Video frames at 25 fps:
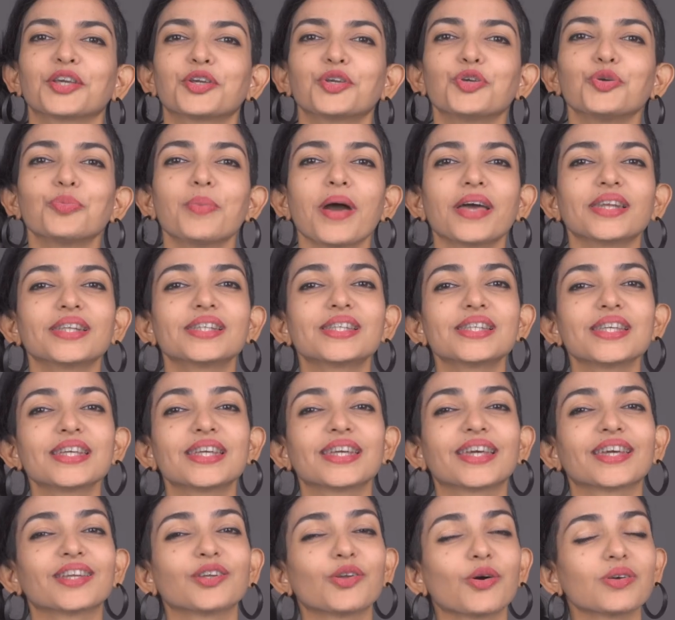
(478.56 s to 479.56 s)
Humanity
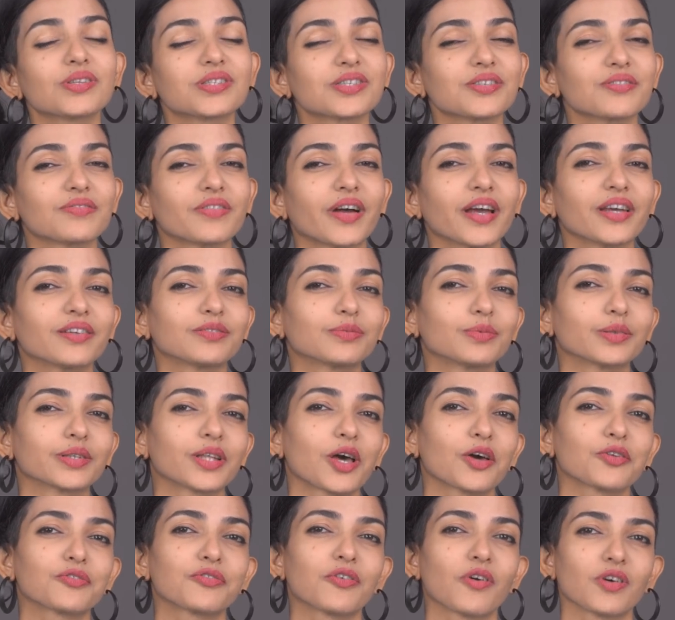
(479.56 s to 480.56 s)
cannot survive
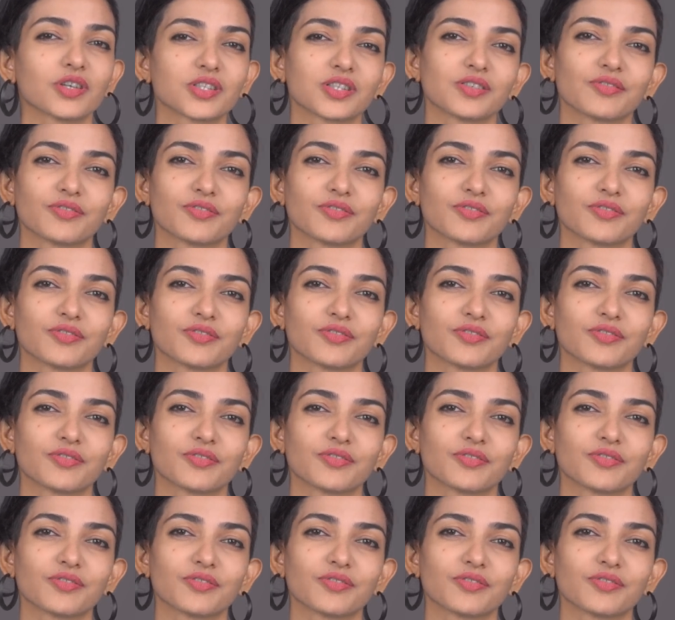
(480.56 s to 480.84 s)
without fossil